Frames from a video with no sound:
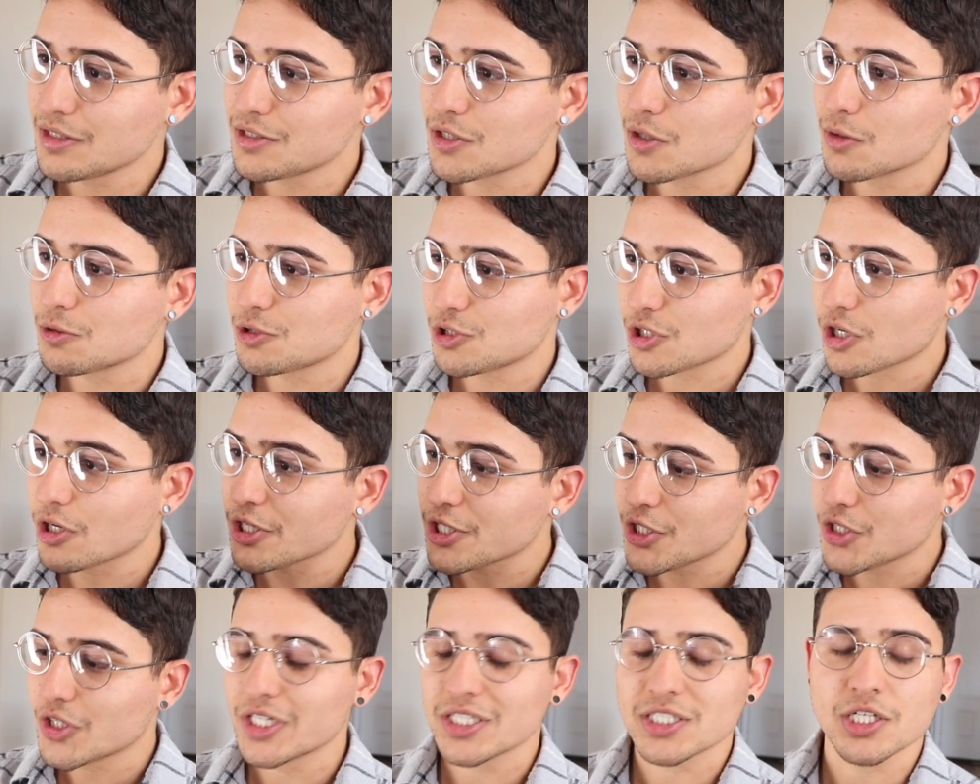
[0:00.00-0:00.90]
And so
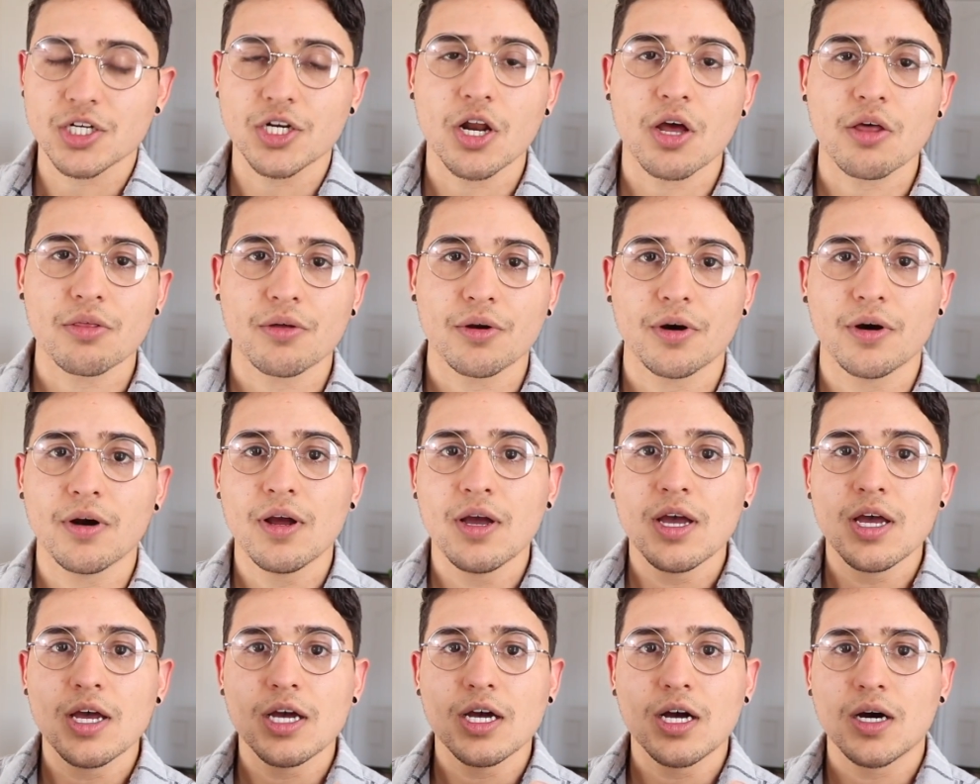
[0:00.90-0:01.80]
start here is
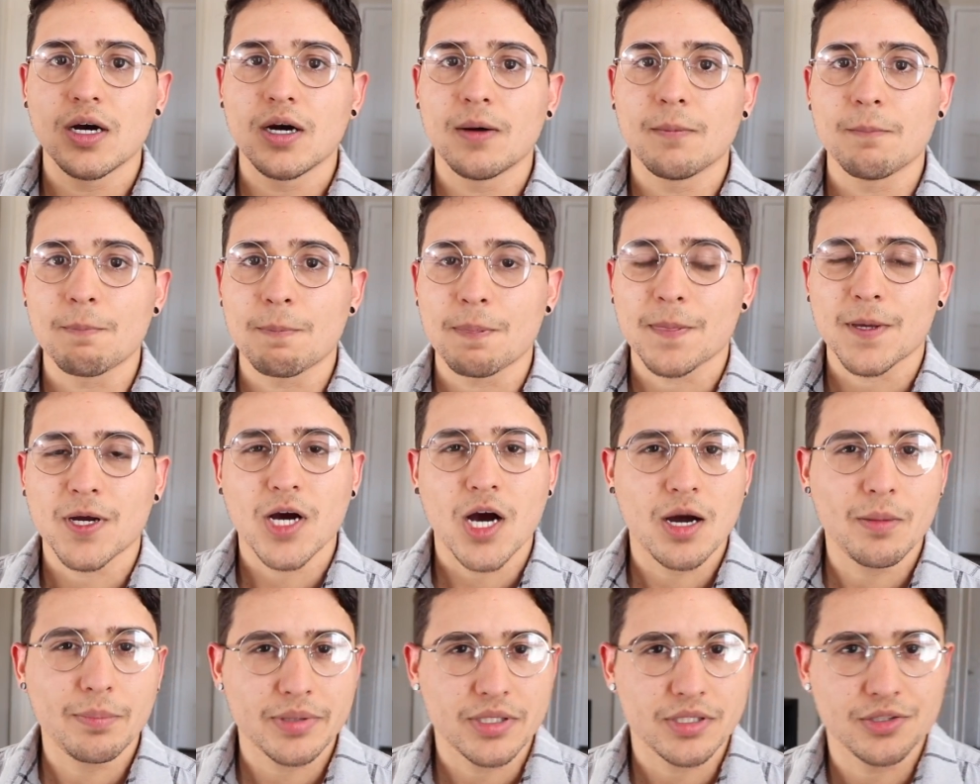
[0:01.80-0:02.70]
another
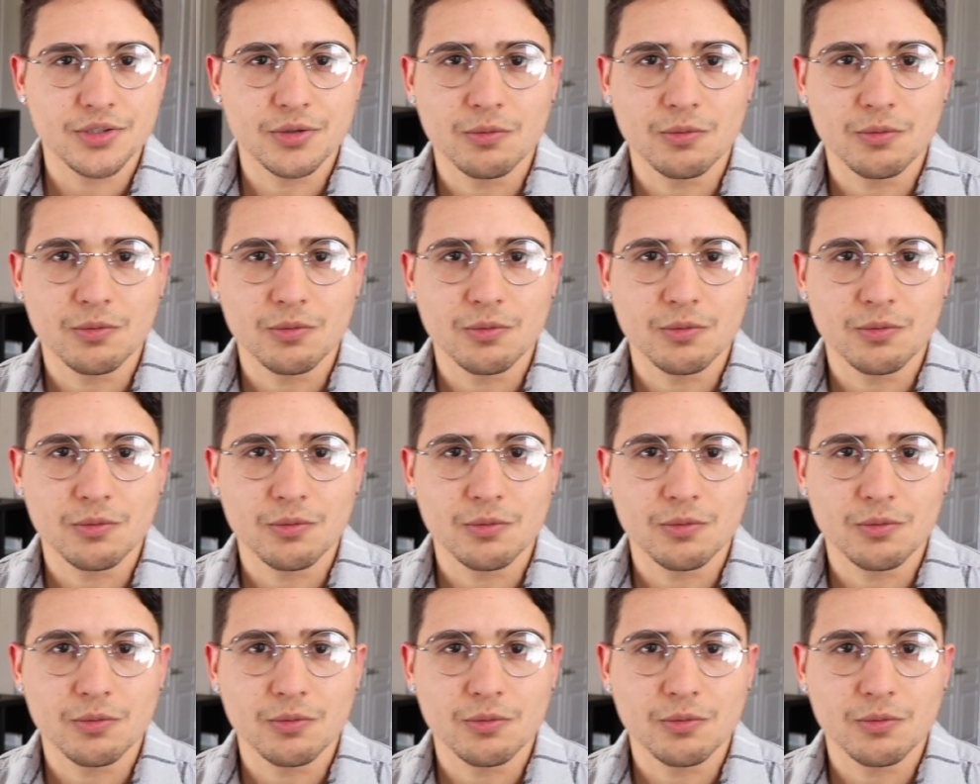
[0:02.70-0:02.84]
copy